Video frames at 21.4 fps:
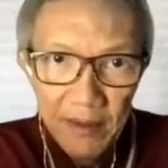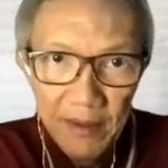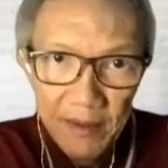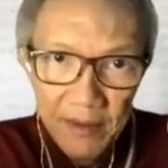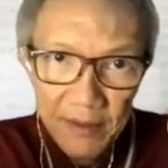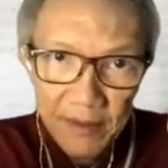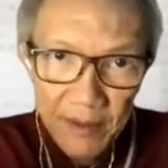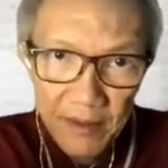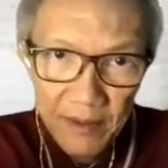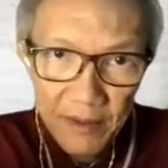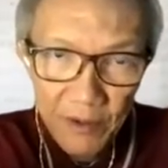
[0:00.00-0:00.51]

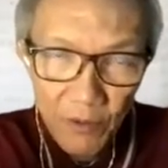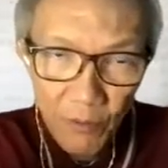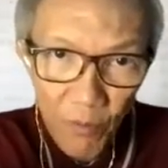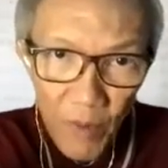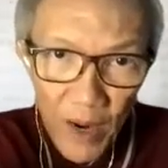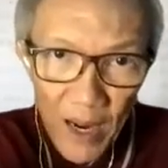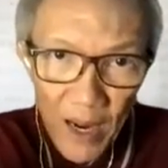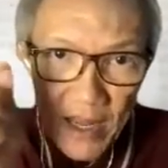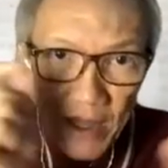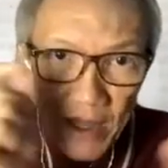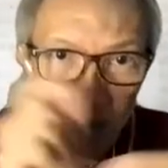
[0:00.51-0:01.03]
The
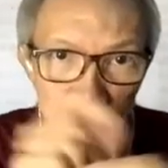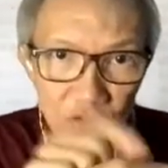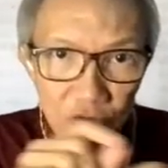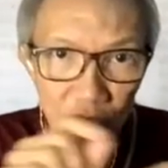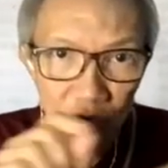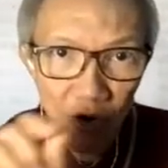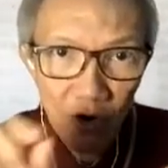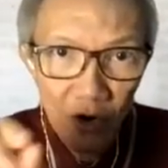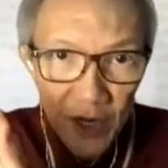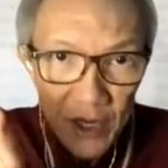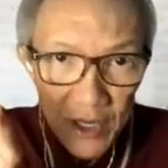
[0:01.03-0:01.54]
way it's
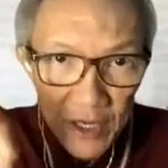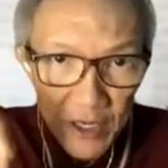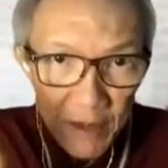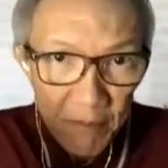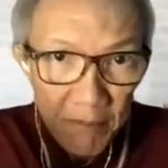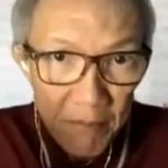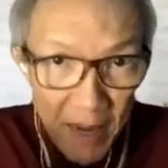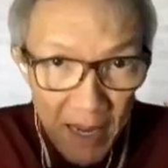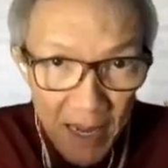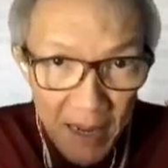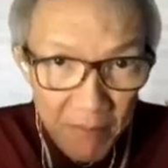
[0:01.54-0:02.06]
stored in the
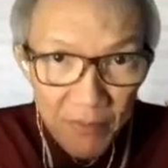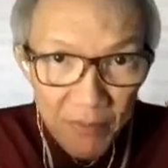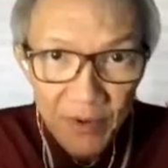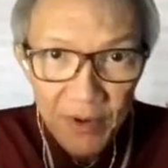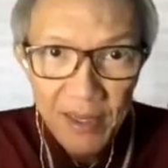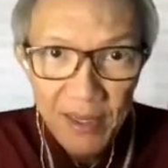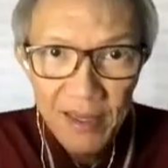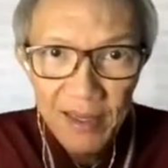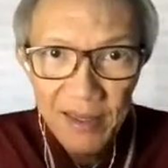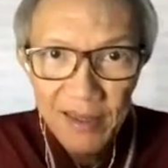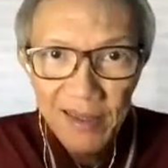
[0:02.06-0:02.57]

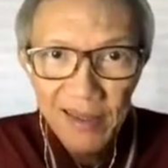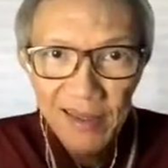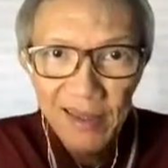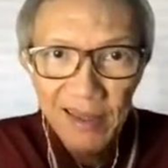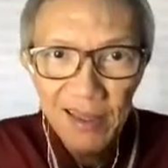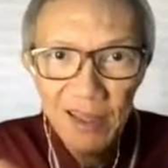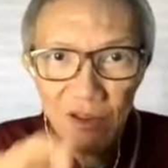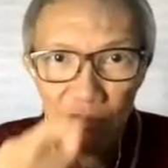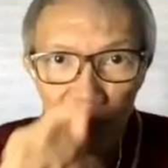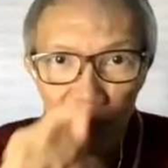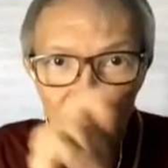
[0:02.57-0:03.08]
memory
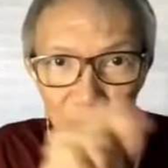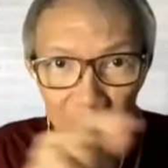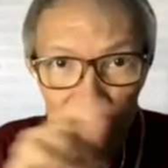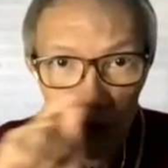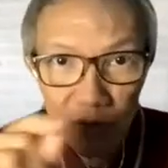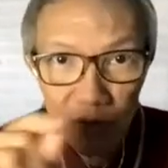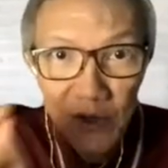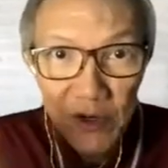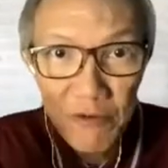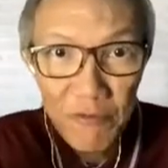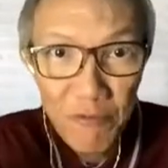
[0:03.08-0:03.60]
is 1, 2,
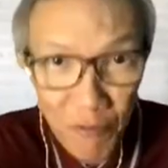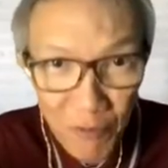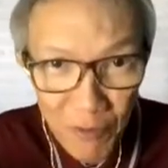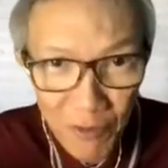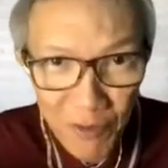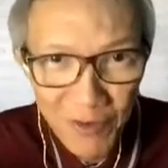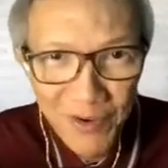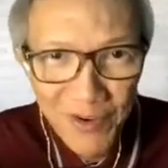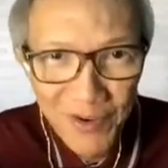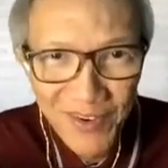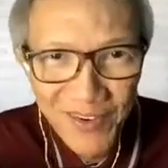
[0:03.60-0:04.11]
3, 4.
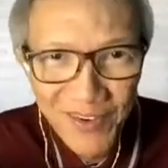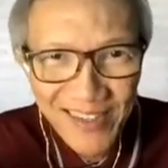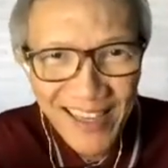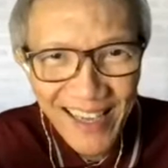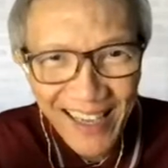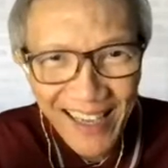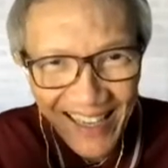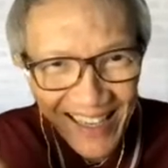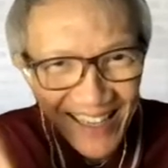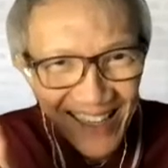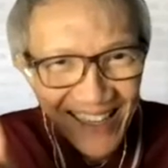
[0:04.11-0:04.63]

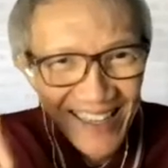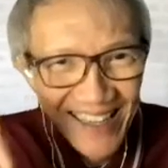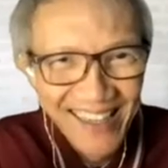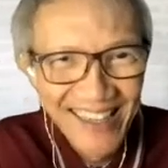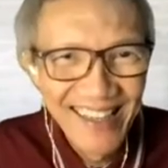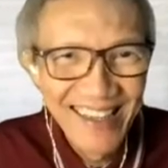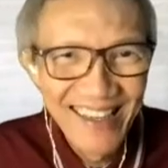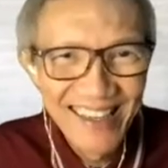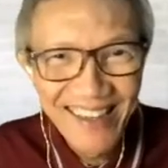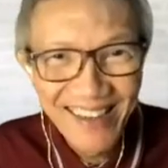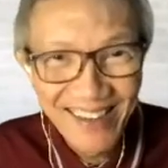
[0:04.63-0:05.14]
Okay,
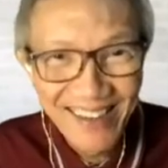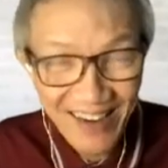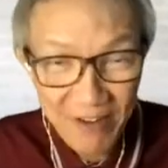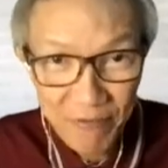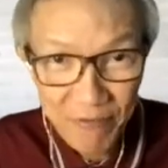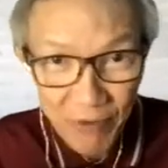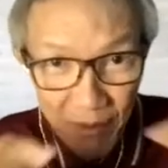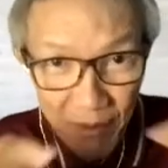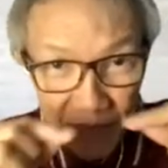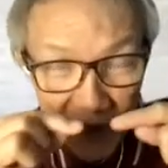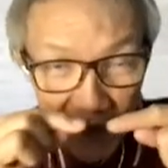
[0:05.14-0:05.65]
right,
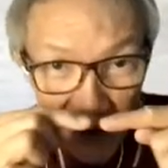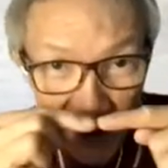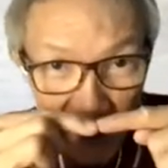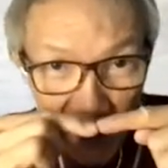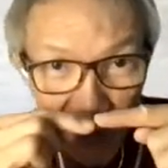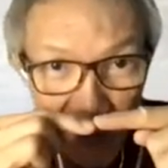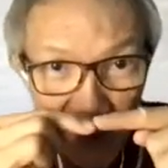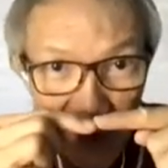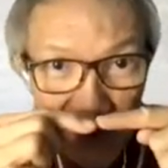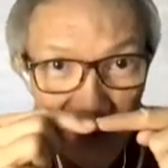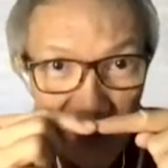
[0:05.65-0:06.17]
from the
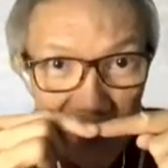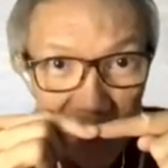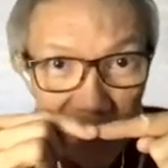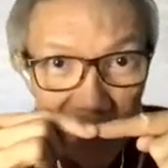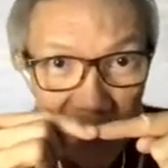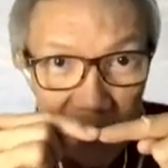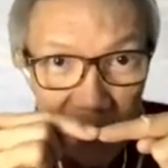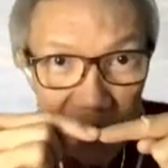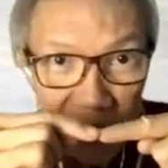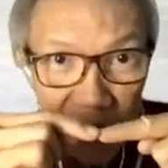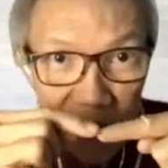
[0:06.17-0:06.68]
lowest
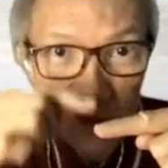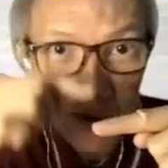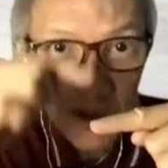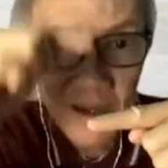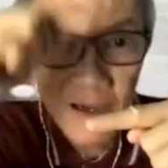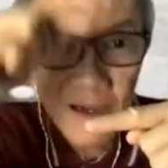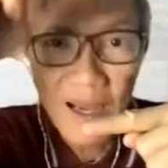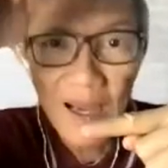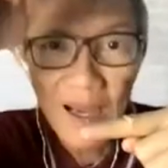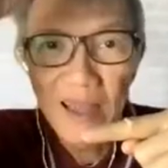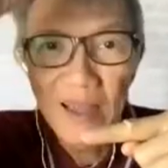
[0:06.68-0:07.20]
memory to the
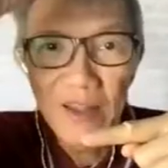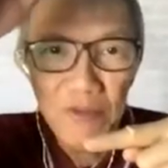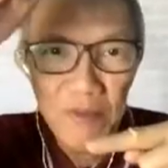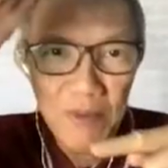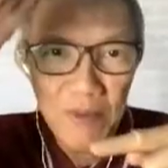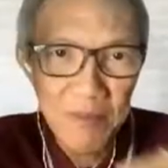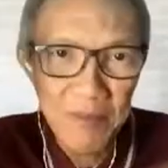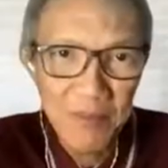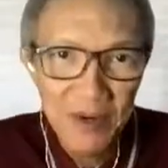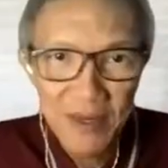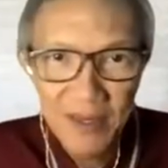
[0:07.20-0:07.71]
highest
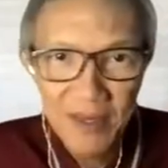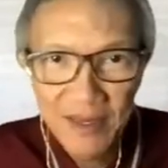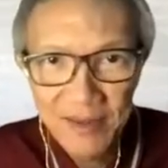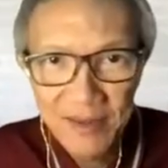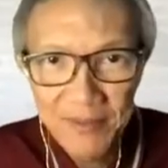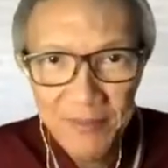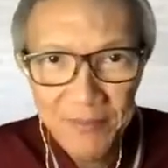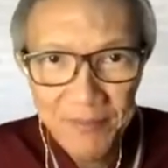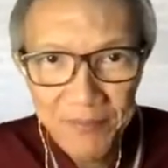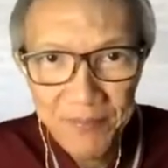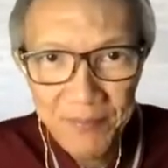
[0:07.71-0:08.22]
memory.
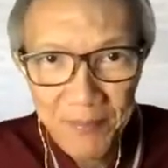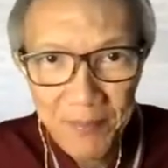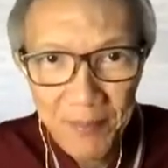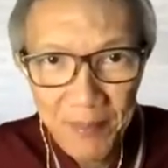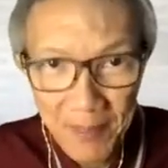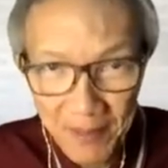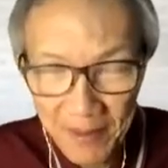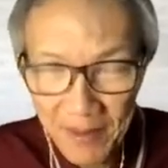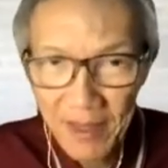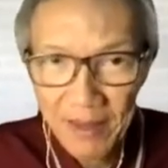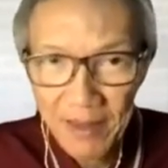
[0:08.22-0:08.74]

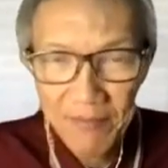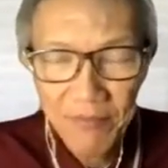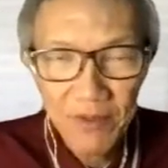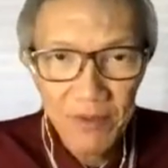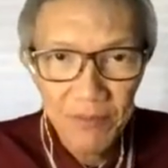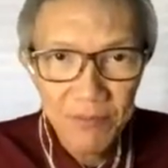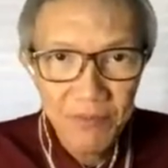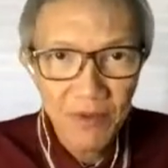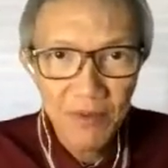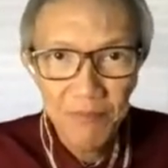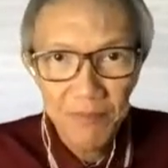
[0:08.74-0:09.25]
Okay, so
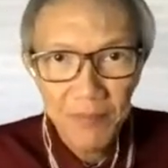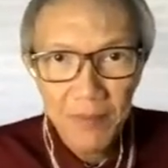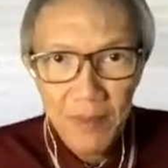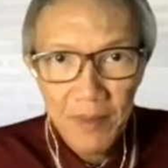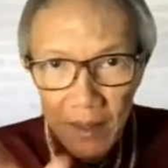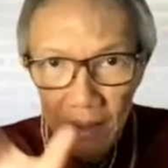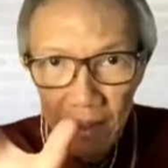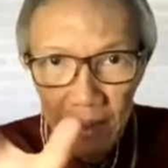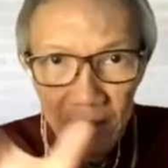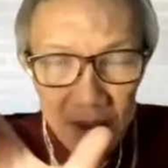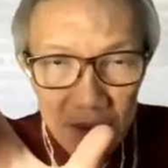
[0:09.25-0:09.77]

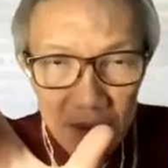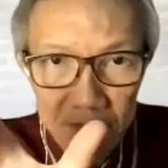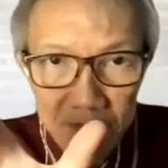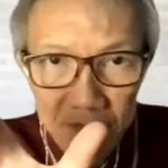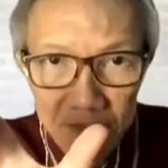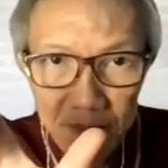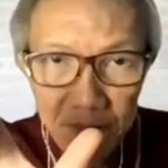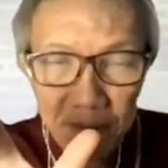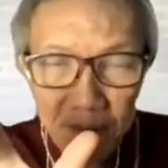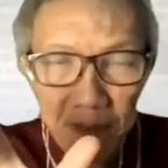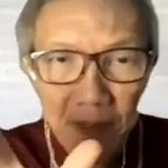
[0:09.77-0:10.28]

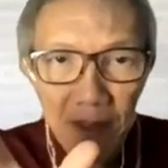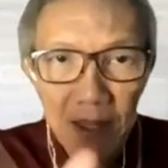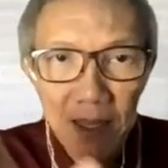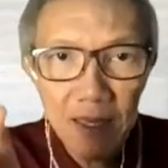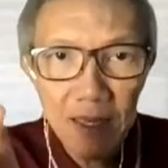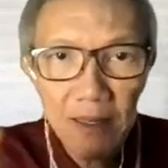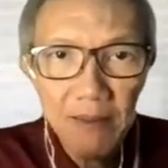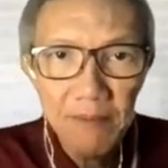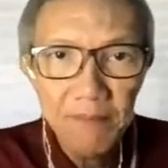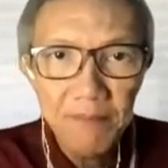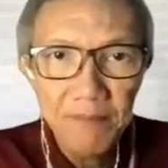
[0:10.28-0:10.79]

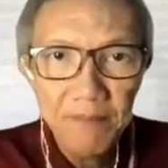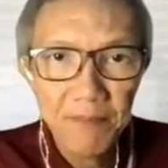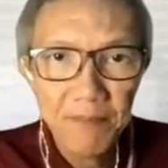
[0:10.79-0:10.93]
in